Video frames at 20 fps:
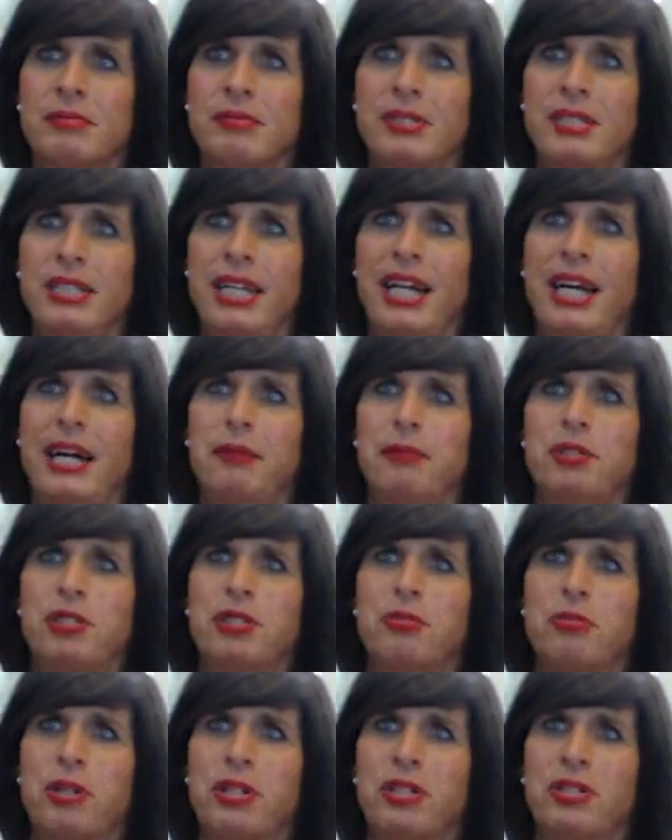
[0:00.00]
Yeah, I'm
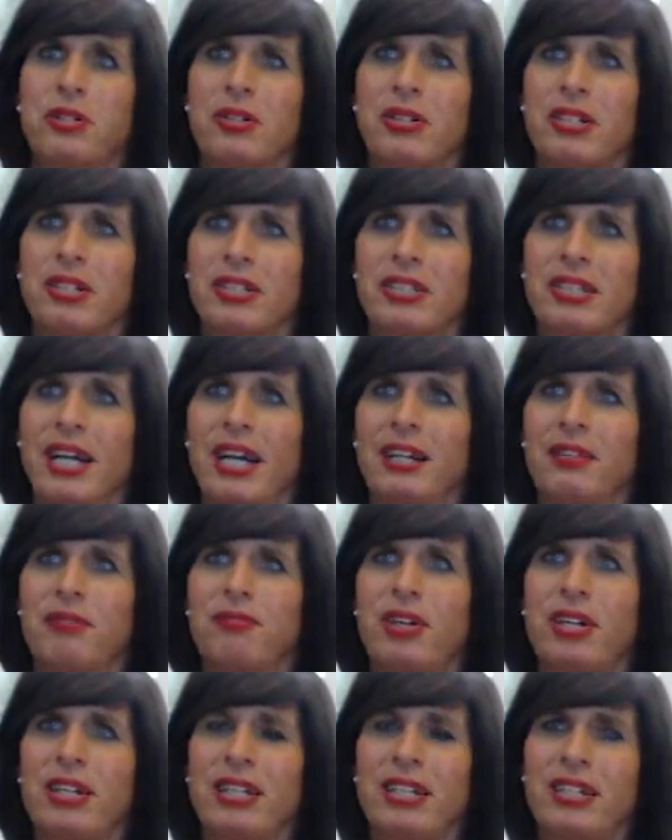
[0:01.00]
Switzerland. It's kind of
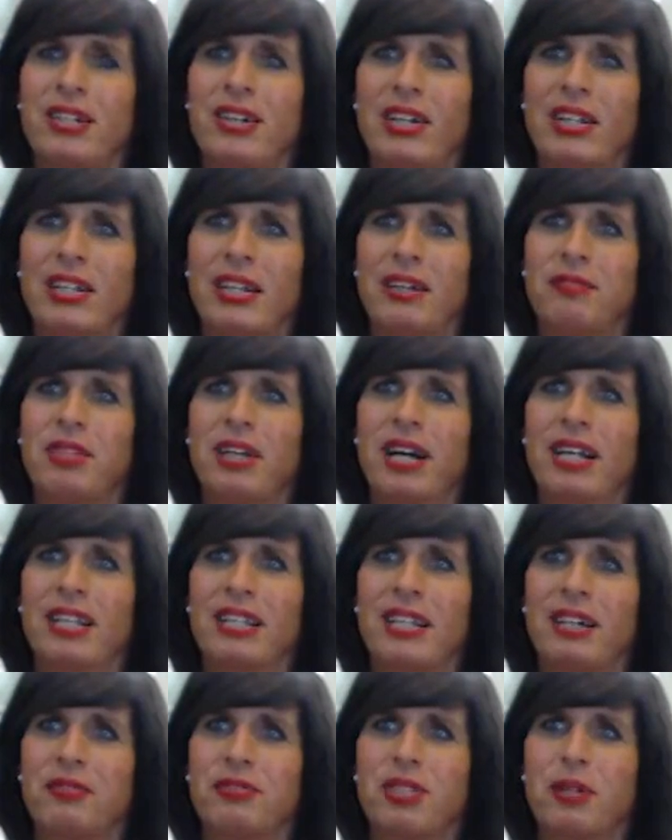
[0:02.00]
funny though. I love I
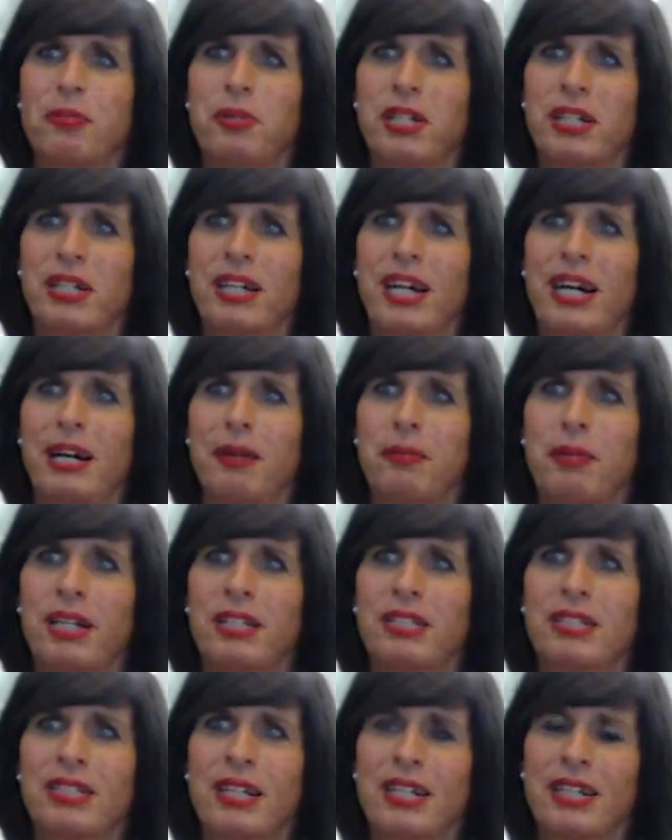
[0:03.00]
love some of the
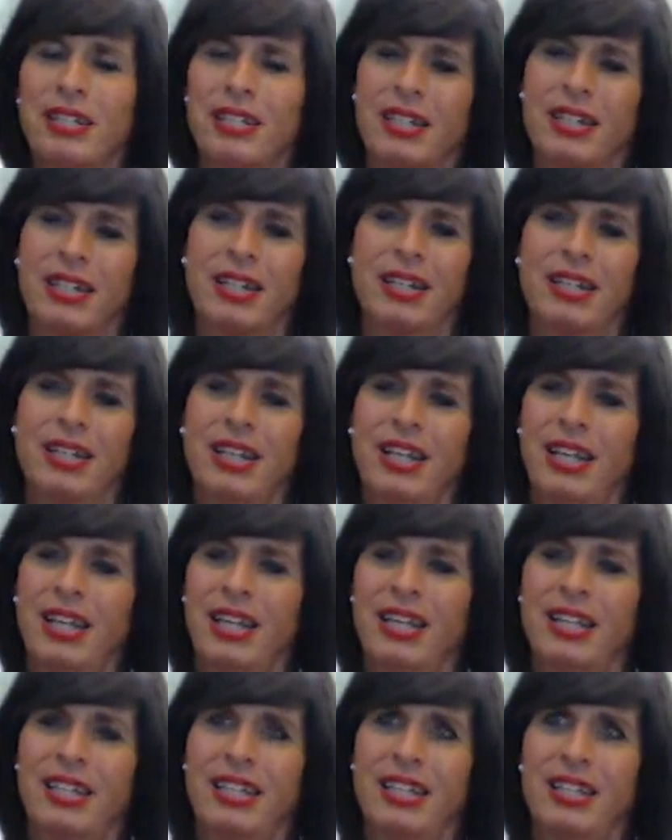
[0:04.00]
comments like, uh,
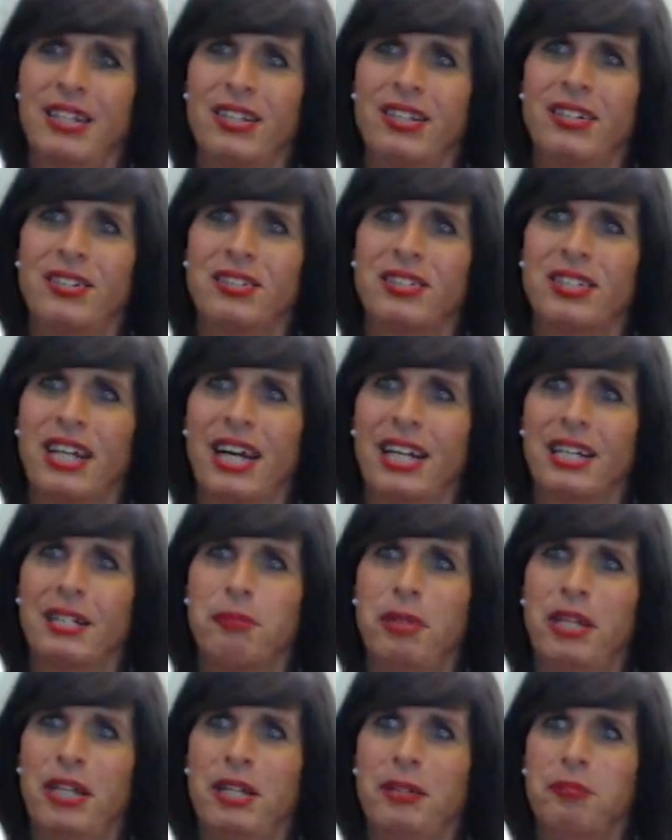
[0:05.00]
you know, there's not a
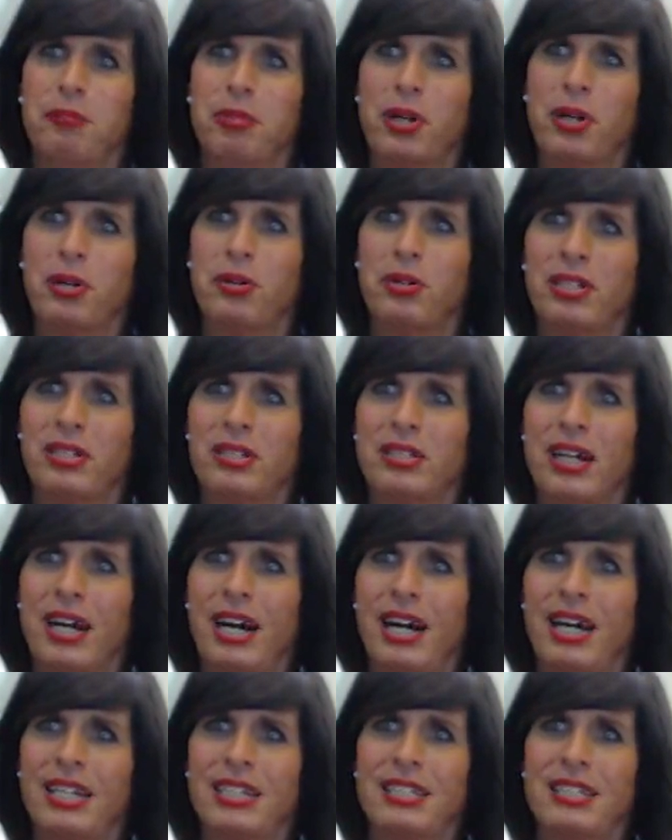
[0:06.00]
mean bone in
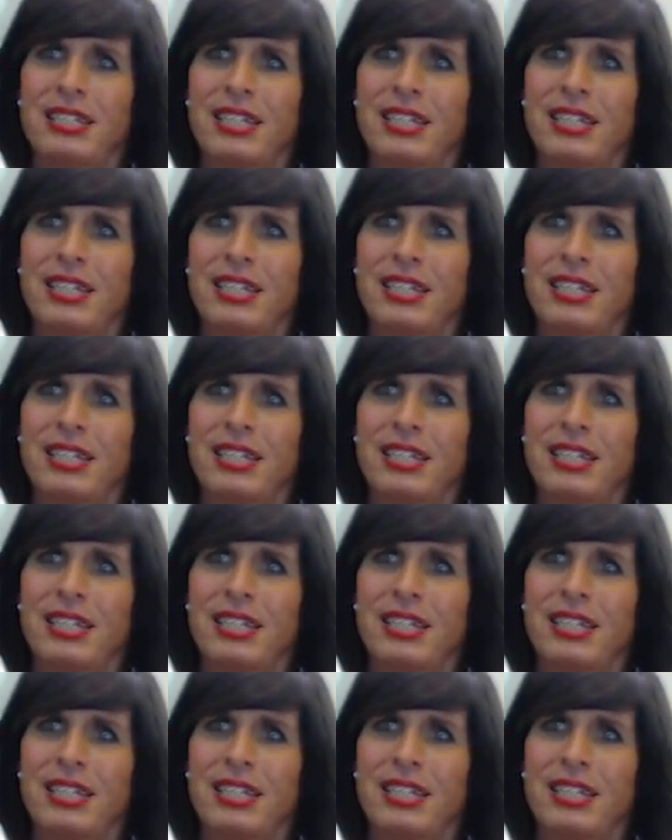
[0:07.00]
Tide